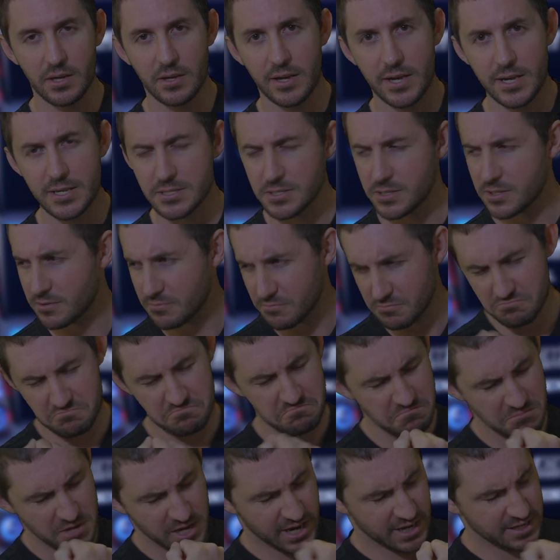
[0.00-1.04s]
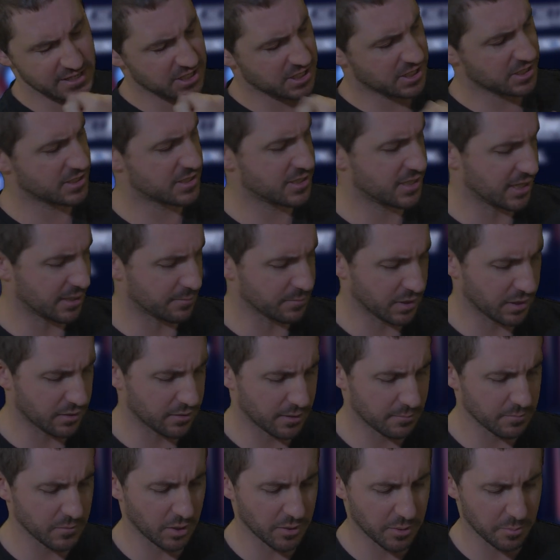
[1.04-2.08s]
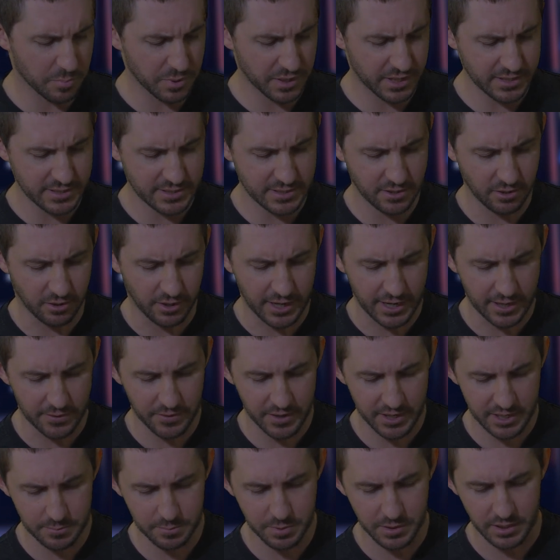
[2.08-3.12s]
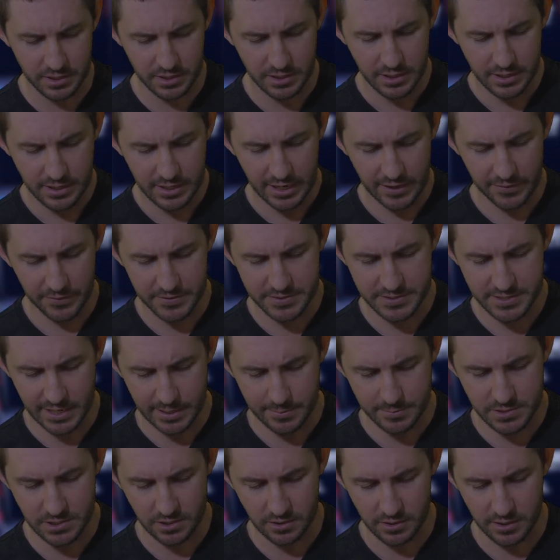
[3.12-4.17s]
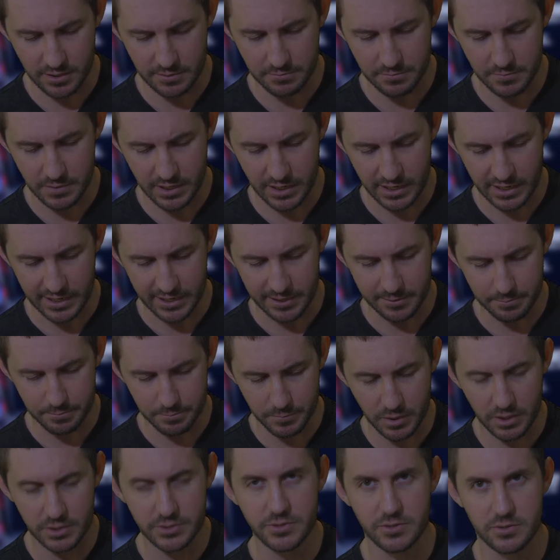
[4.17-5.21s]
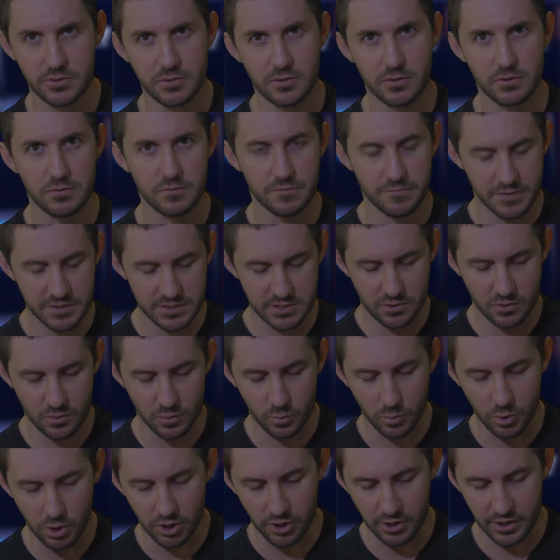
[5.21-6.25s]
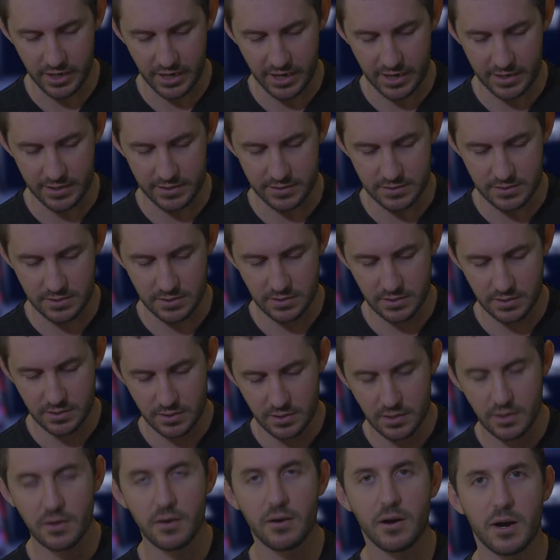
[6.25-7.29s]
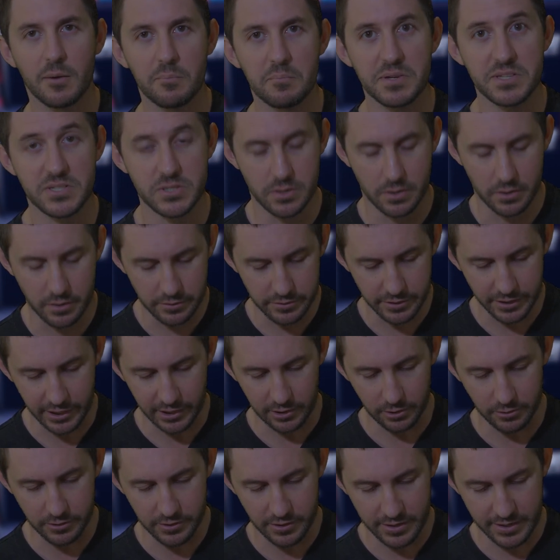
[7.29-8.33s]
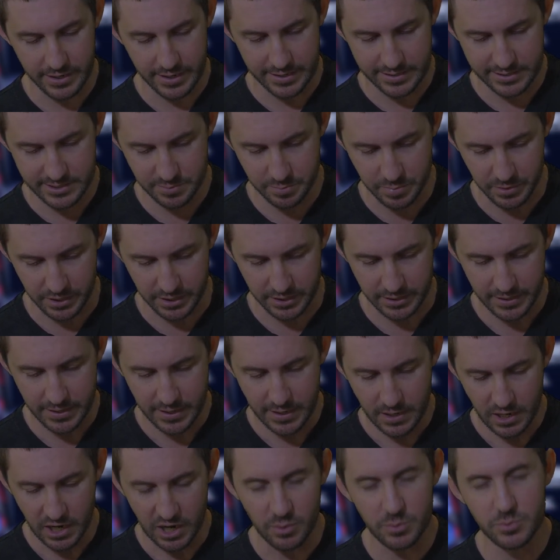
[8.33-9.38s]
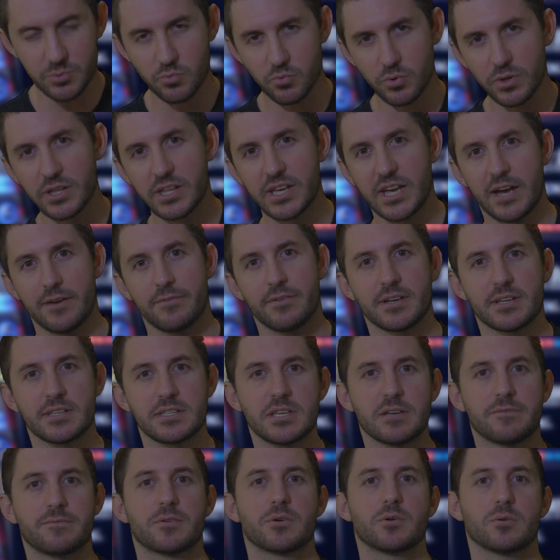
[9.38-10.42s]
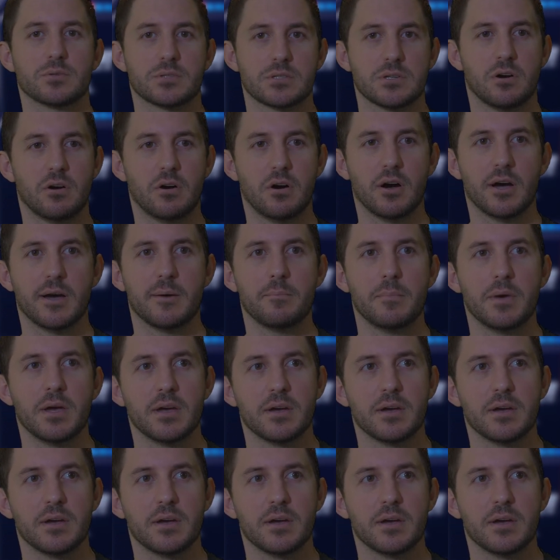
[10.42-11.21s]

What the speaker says: as you can see, I'm not the biggest guy out there, but at the same time I do physical work and I'm a bit stronger than I look, I guess. But I was really having a difficult time